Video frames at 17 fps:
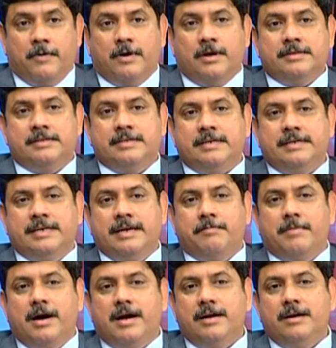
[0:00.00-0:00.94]
The
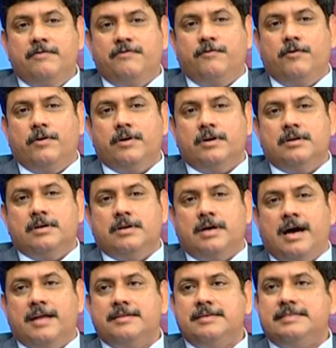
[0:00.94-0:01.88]
demand for
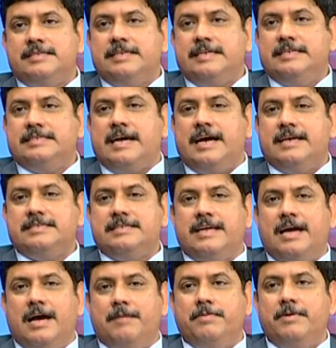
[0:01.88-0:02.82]
other cities hasn't
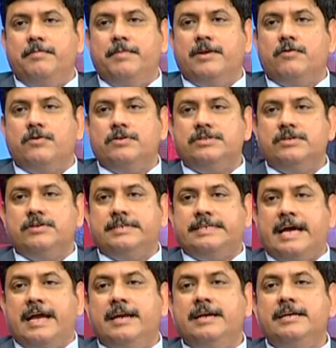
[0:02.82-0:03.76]
happened because your
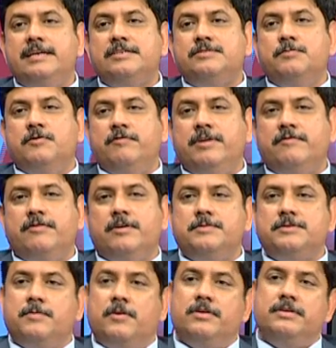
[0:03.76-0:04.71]
talent is moving from
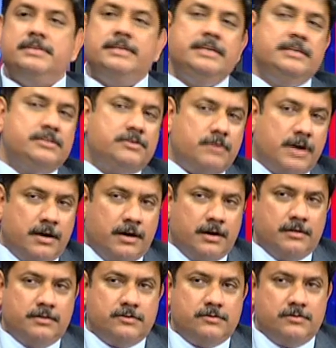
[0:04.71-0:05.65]
smaller cities
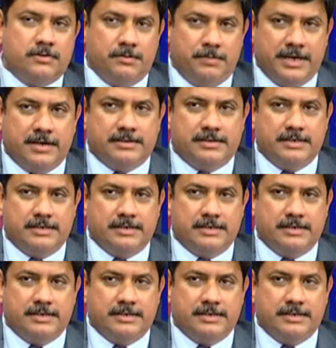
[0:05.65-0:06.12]
to the bigger